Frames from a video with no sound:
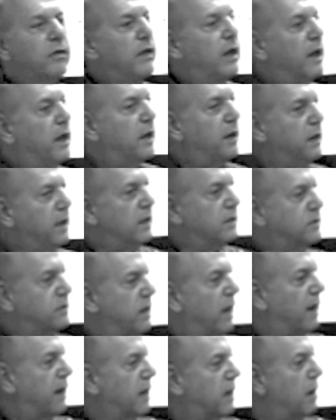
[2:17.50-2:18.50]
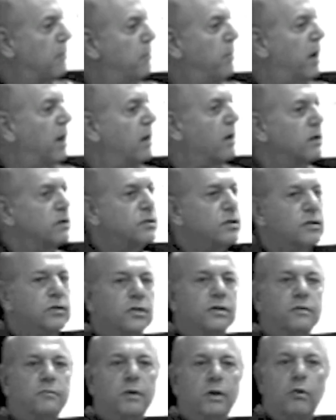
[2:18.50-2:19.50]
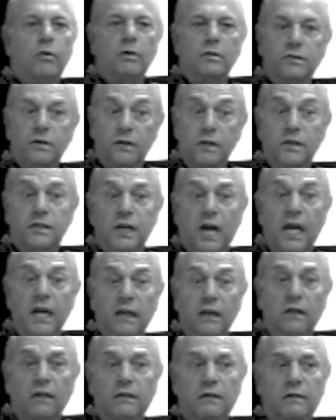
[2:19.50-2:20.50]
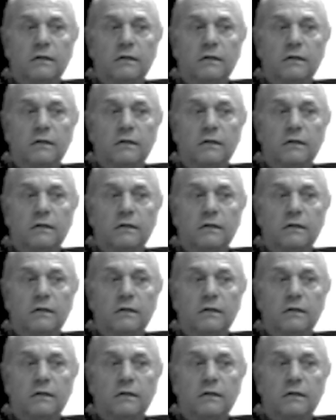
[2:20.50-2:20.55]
then it's not a comparison just because of the title.